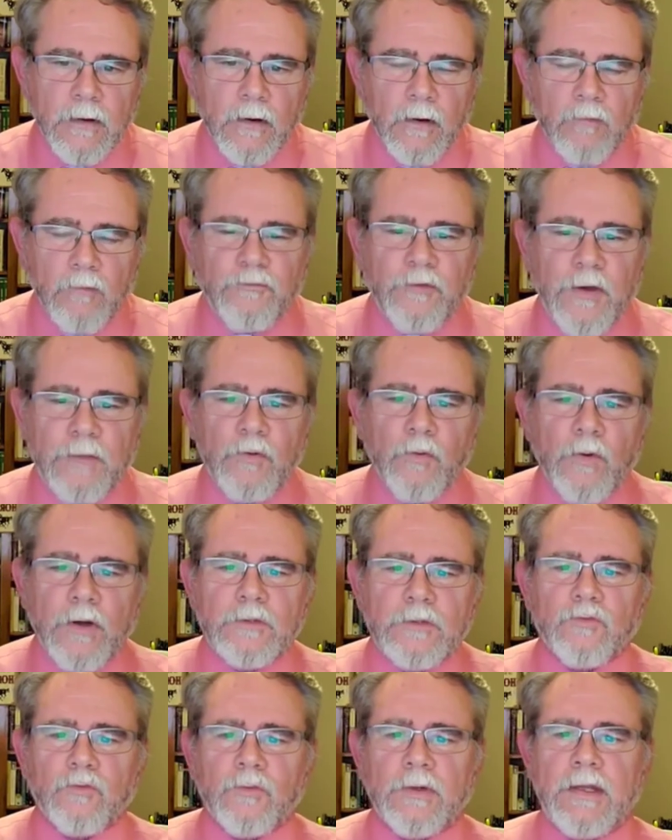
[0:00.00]
On February
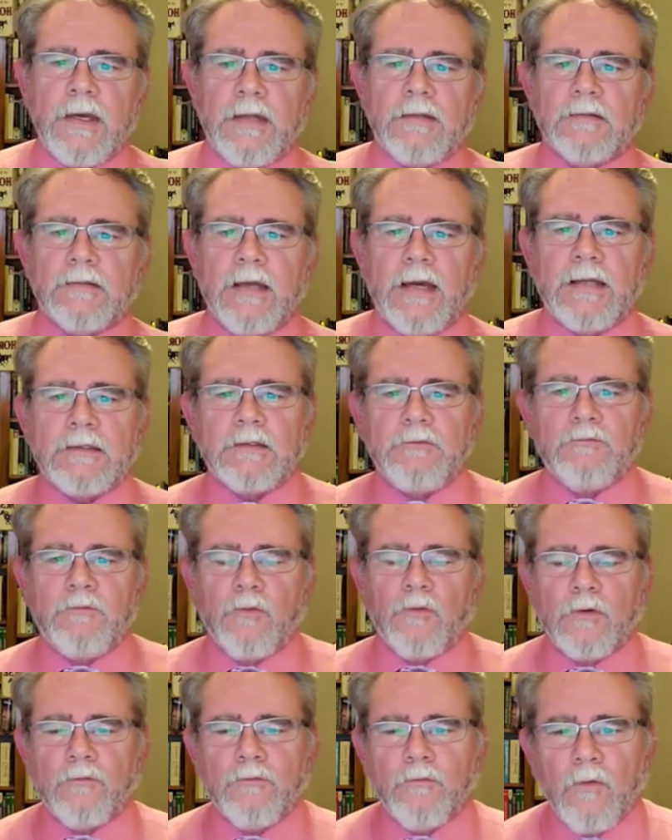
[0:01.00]
28,
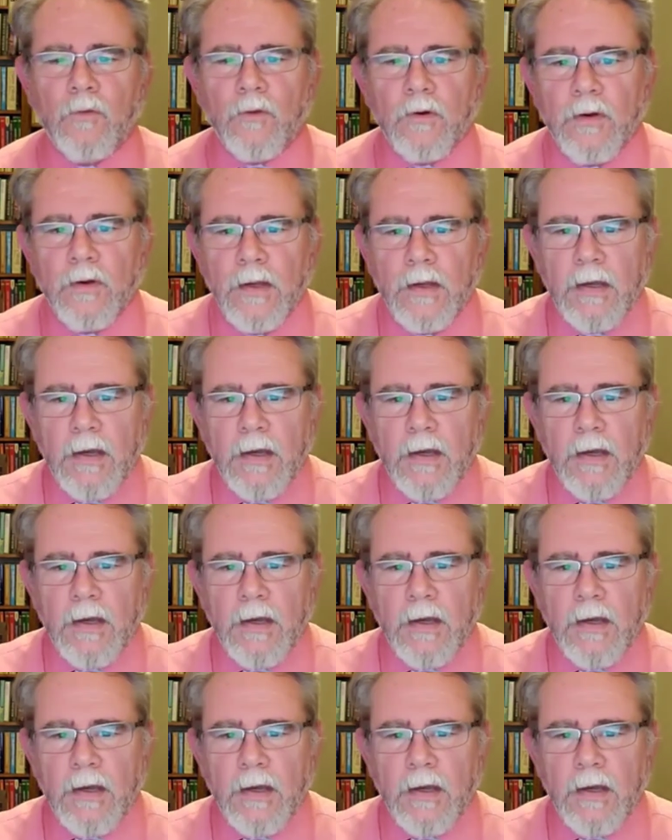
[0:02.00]
1944,